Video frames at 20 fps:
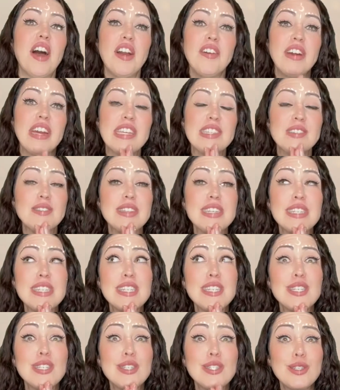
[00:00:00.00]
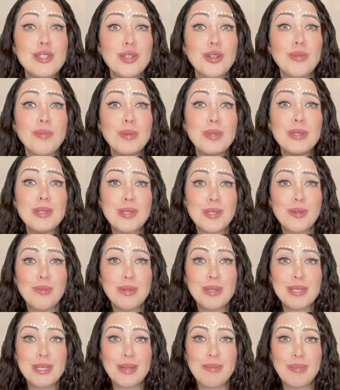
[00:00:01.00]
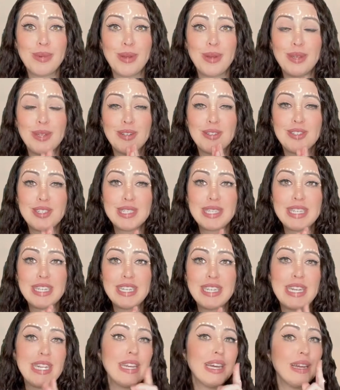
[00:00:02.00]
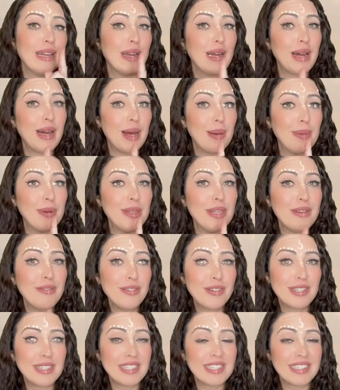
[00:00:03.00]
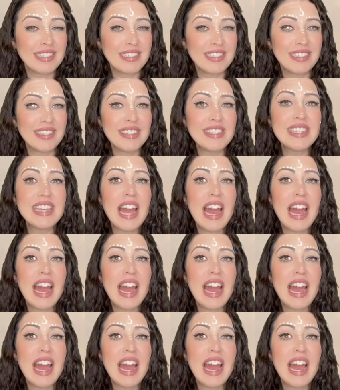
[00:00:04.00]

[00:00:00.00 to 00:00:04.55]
right, so this is super simple. You're just gonna need a couple of crystals,